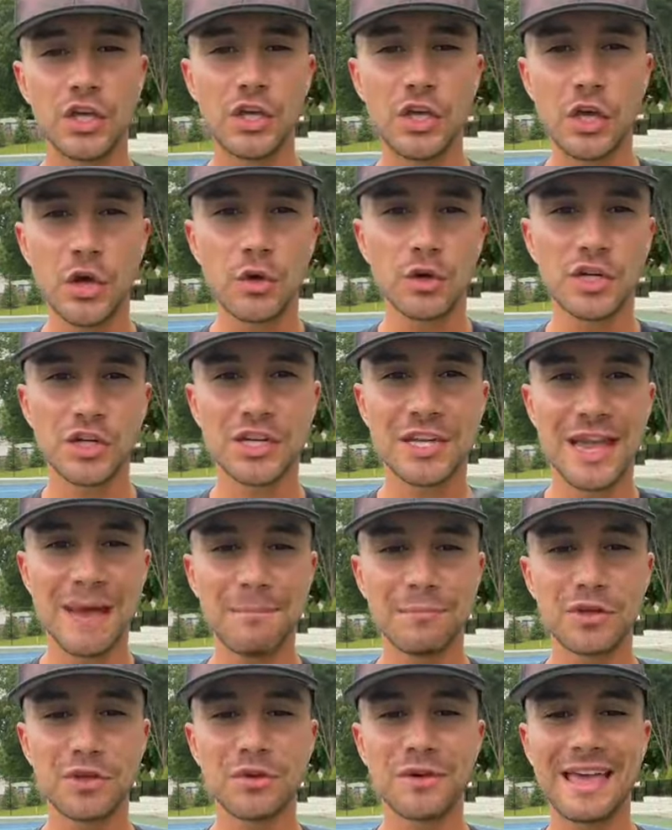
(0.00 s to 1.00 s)
Huge
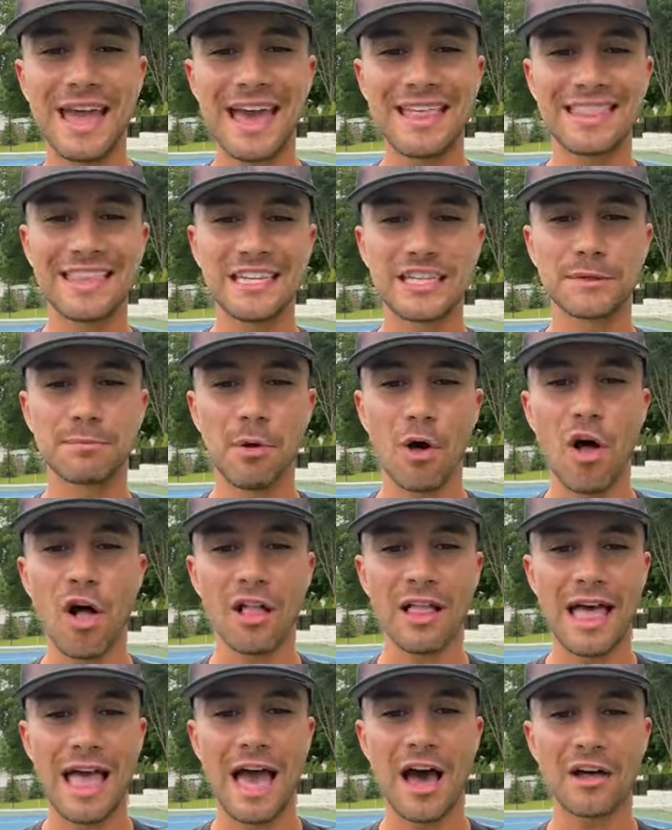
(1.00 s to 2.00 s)
tip to get this
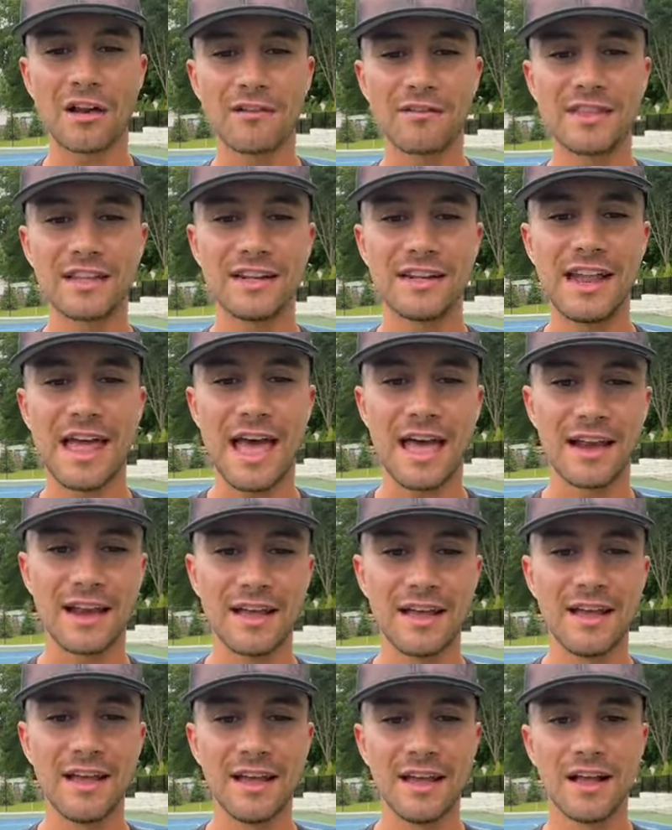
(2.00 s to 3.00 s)
ball out of the net.
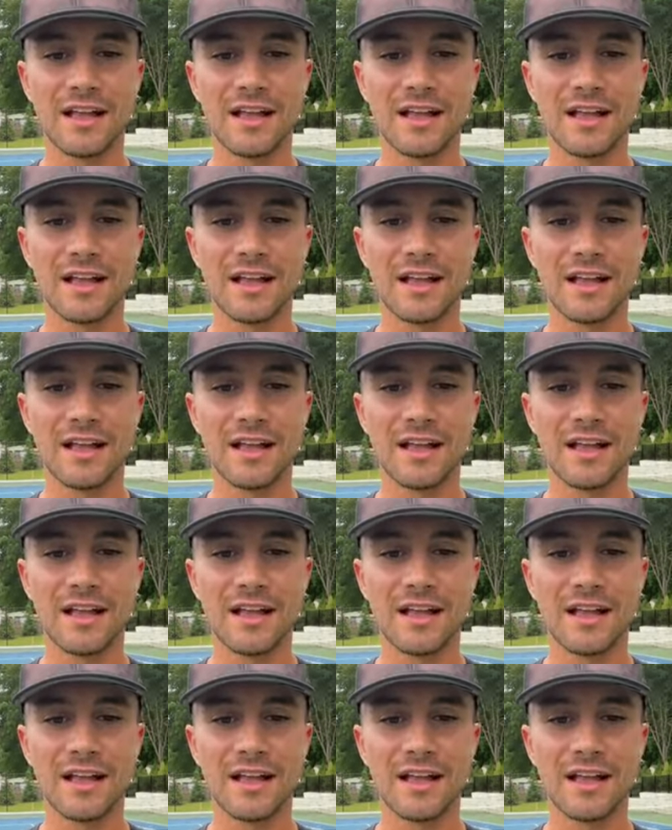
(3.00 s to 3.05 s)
